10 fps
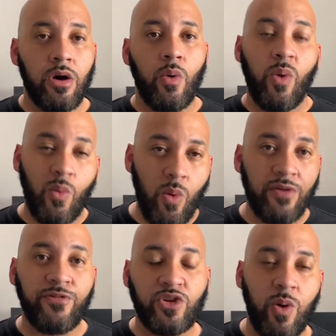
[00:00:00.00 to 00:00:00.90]
went 1
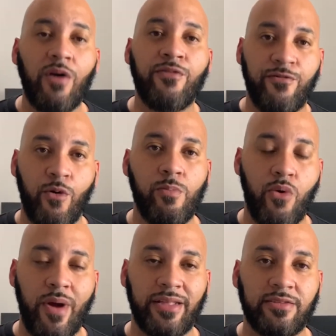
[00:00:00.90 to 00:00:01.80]
for 12 for 4
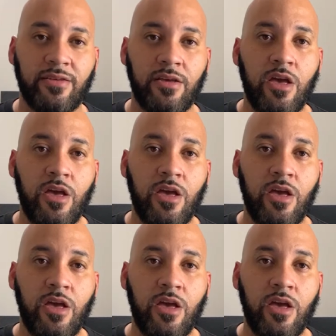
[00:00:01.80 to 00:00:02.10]
points.